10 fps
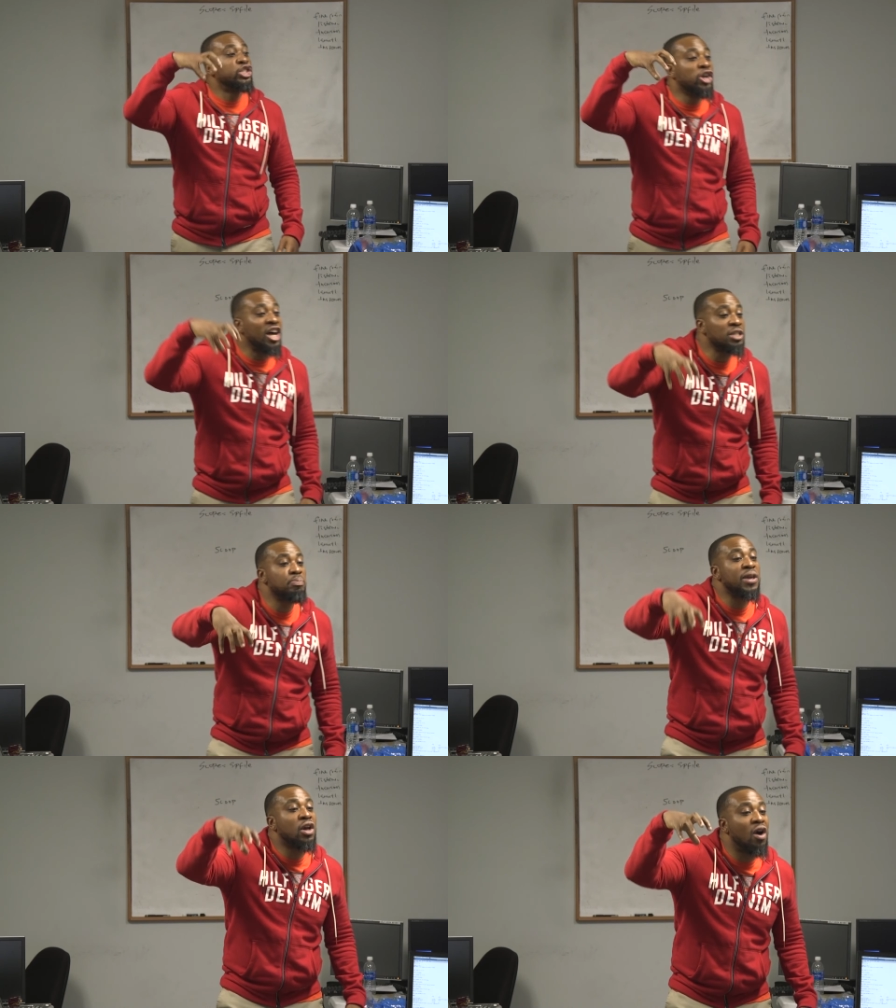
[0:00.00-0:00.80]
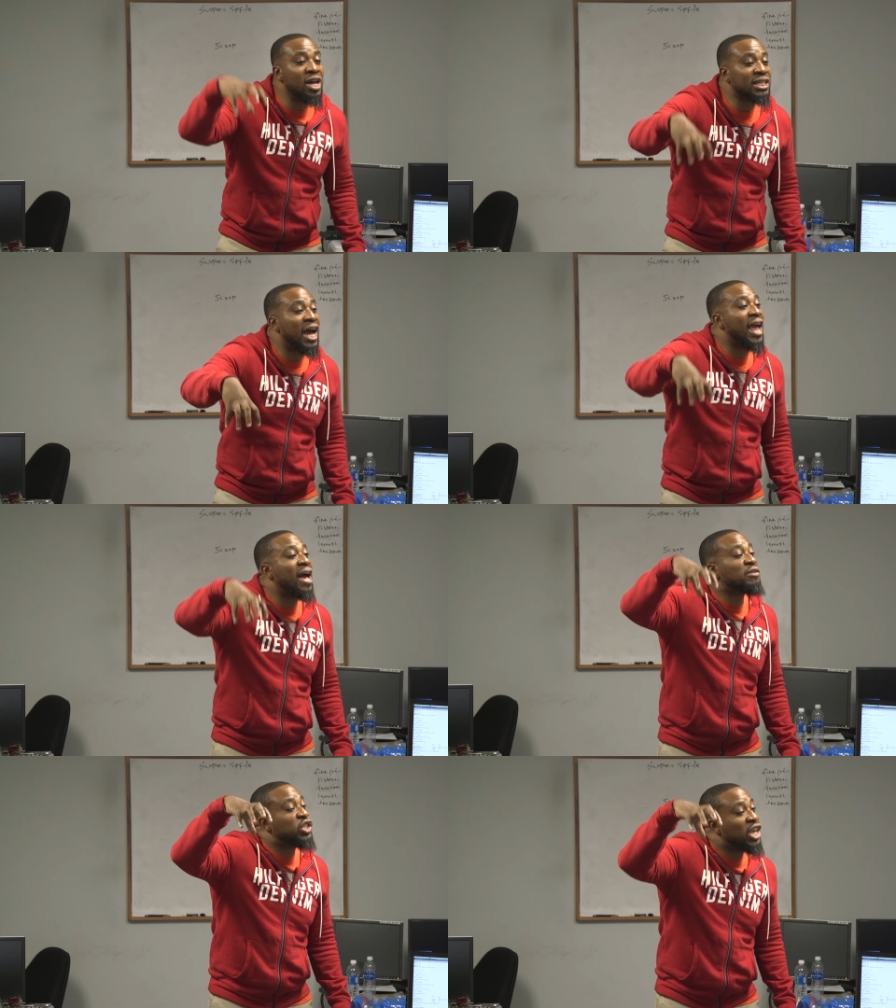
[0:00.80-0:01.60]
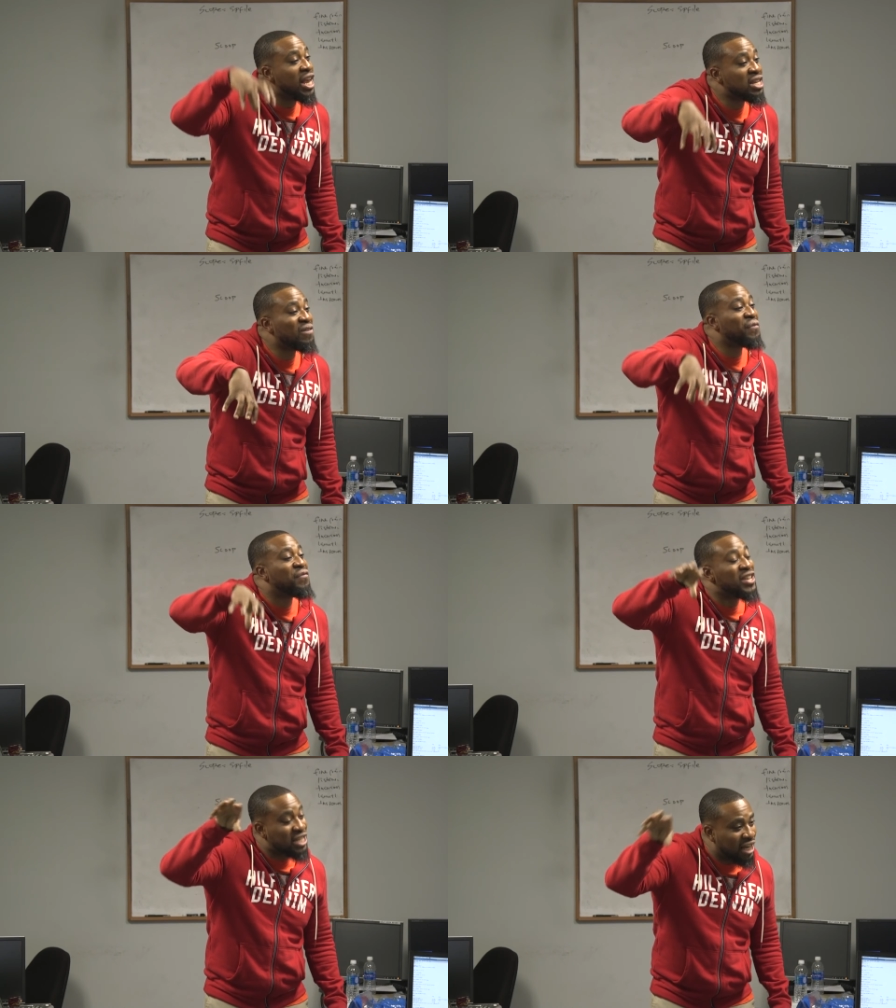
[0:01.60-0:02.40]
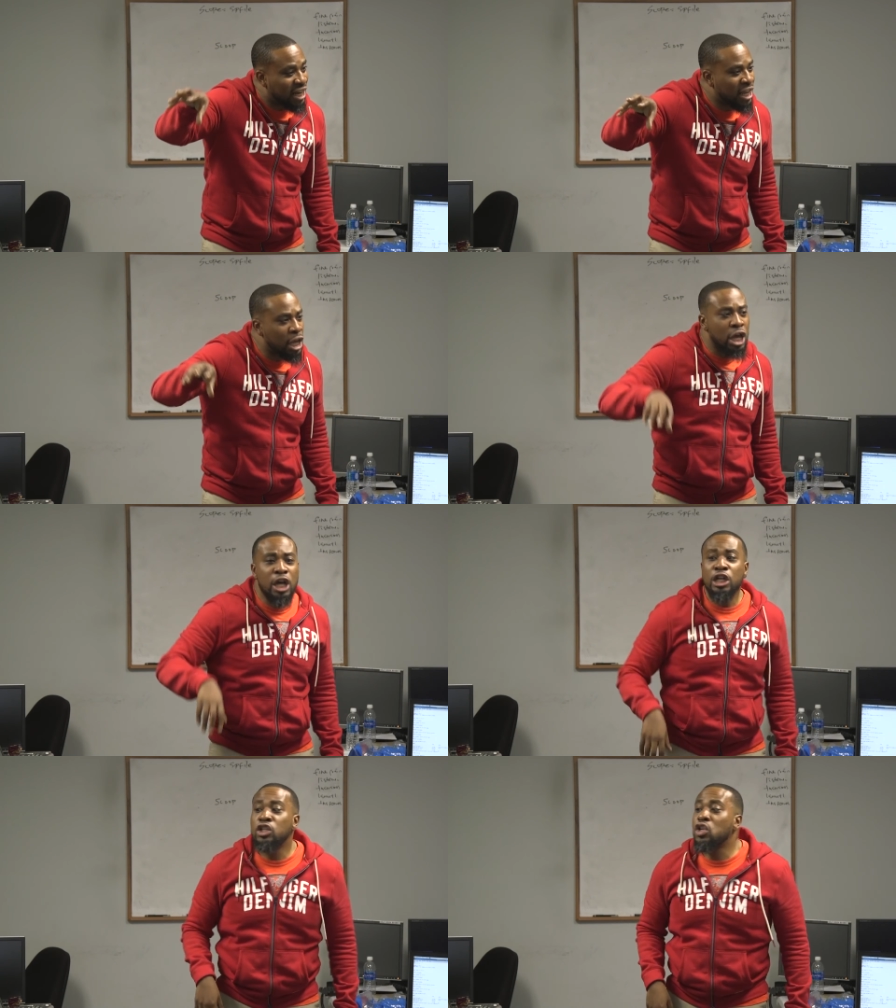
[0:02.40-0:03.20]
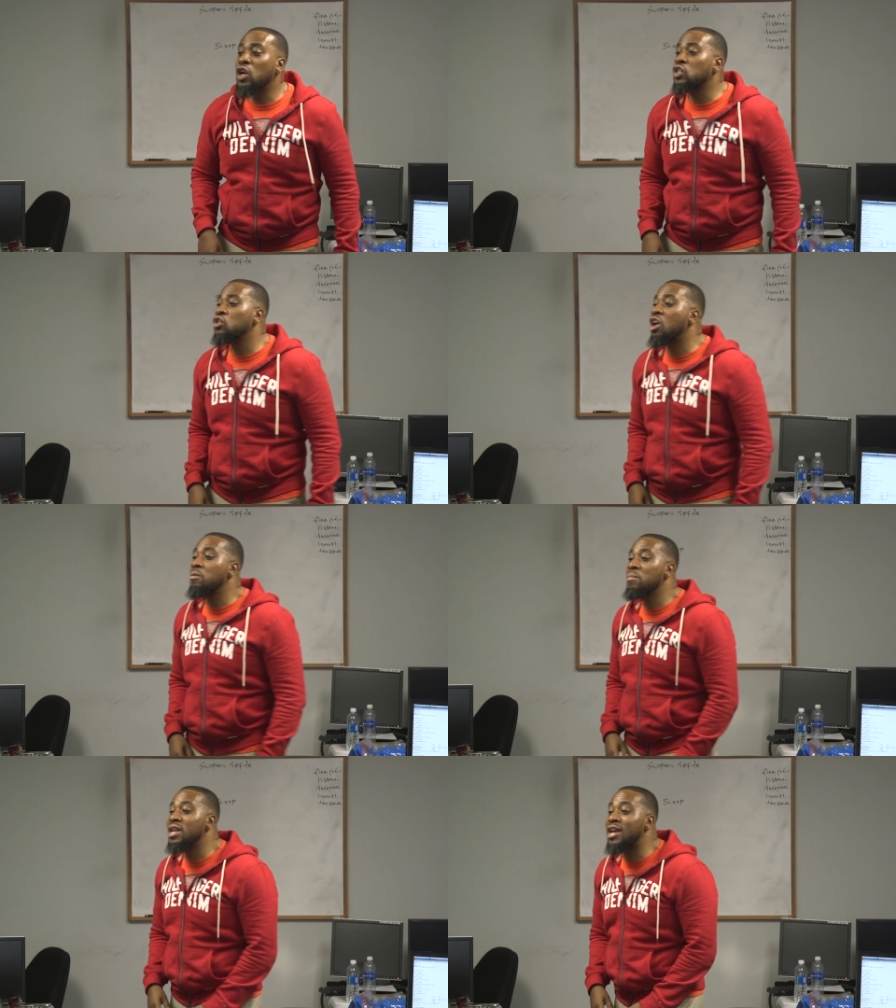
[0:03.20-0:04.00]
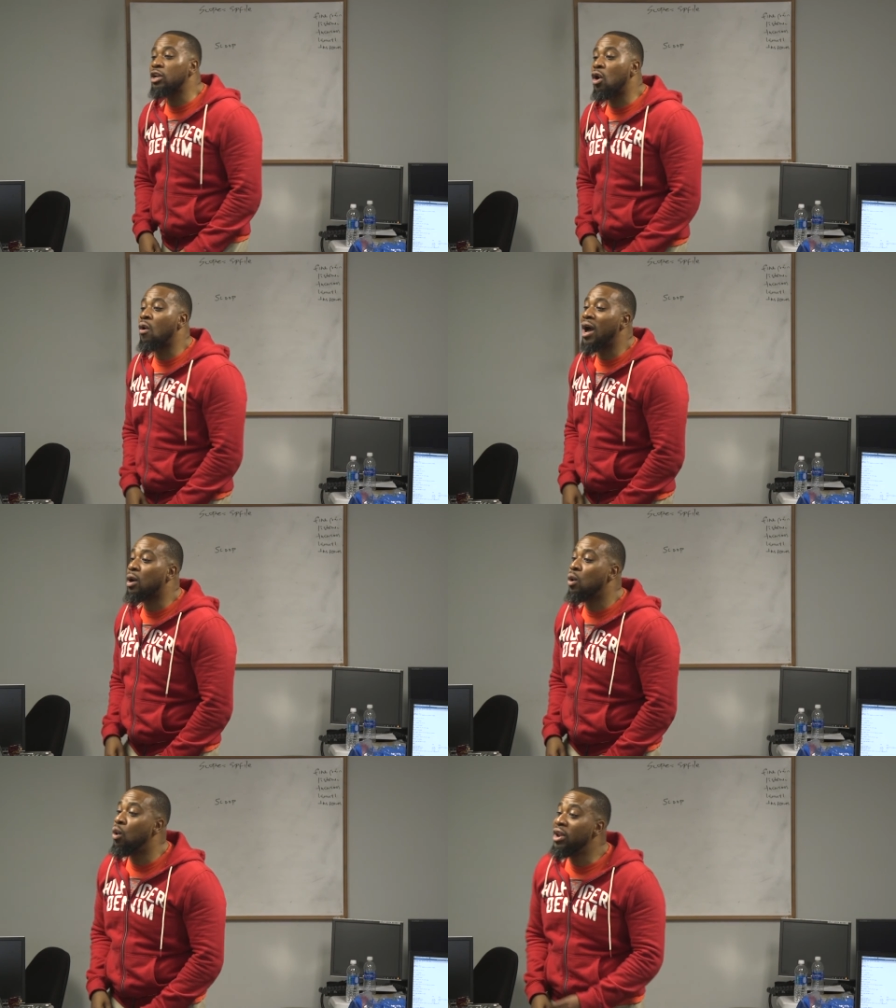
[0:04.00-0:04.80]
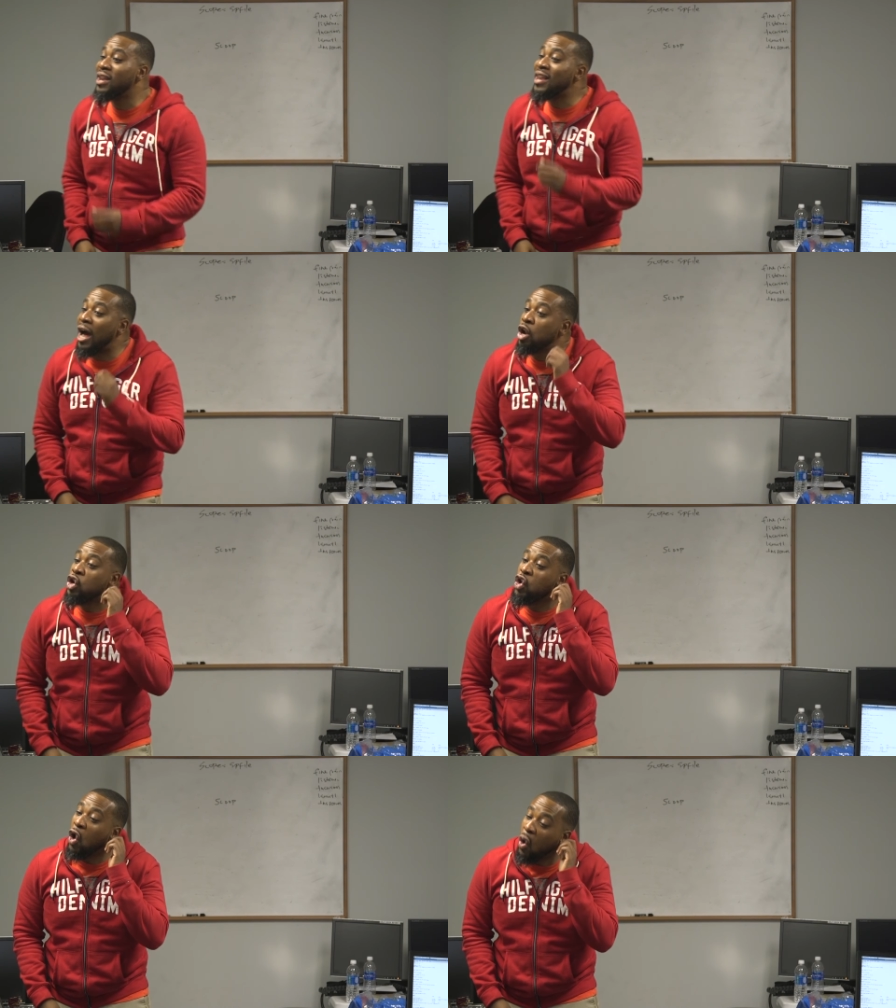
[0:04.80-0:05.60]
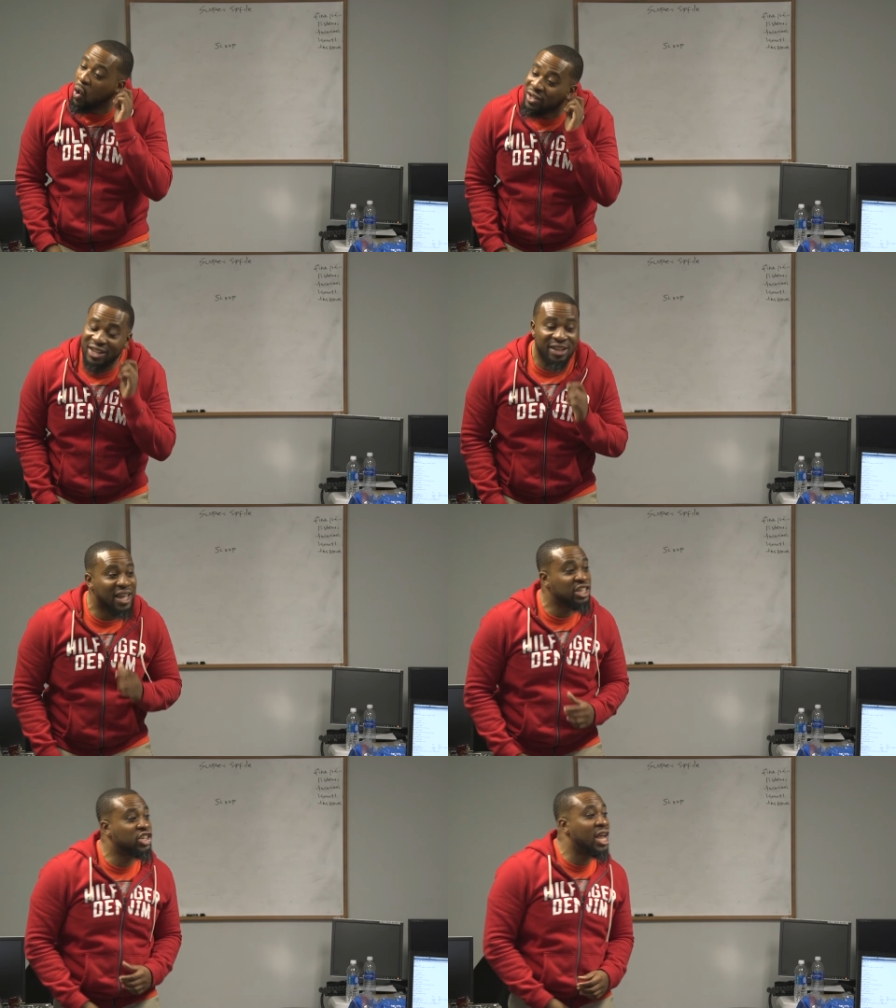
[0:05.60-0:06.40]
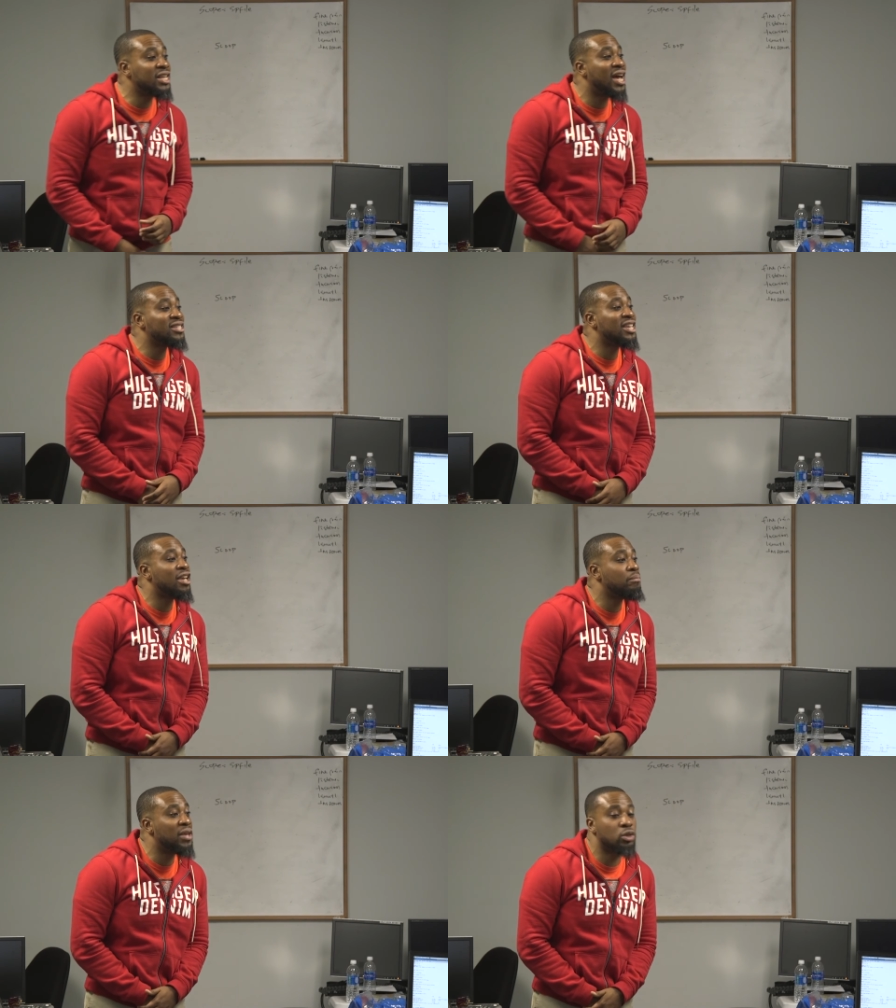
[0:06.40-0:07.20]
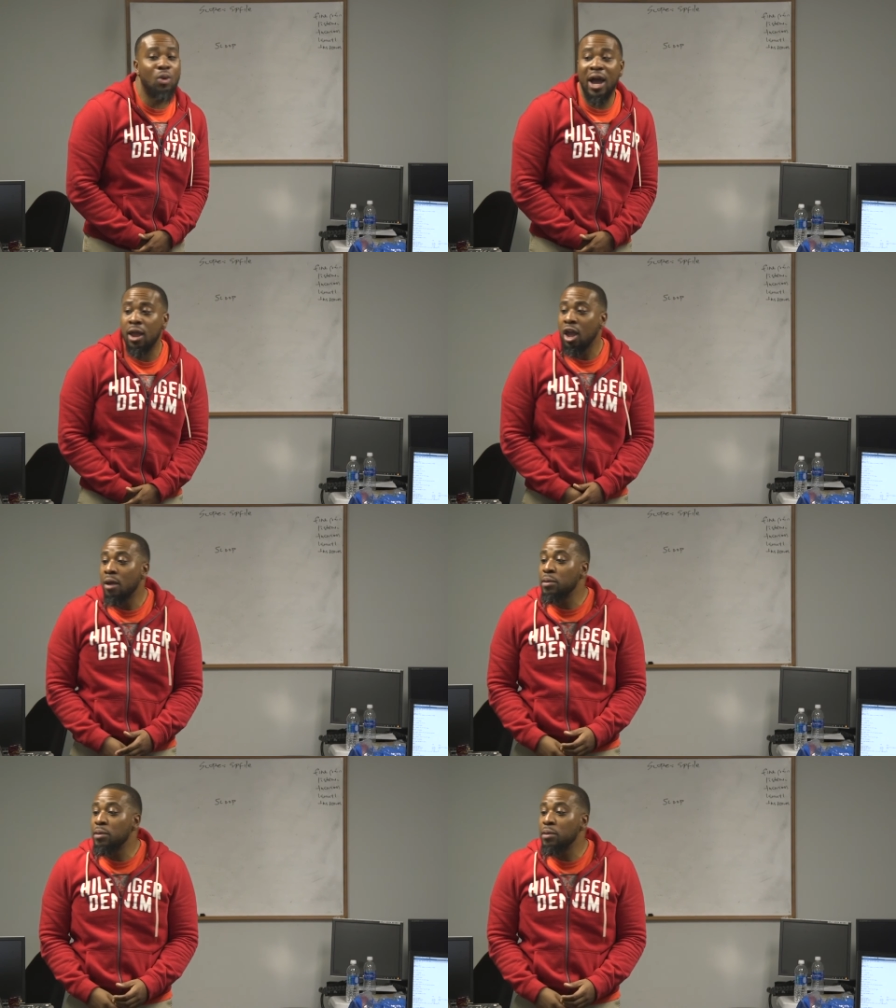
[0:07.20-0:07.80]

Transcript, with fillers: Just because I have changed it physically does not mean that Oracle now knows that that change has taken place. Why?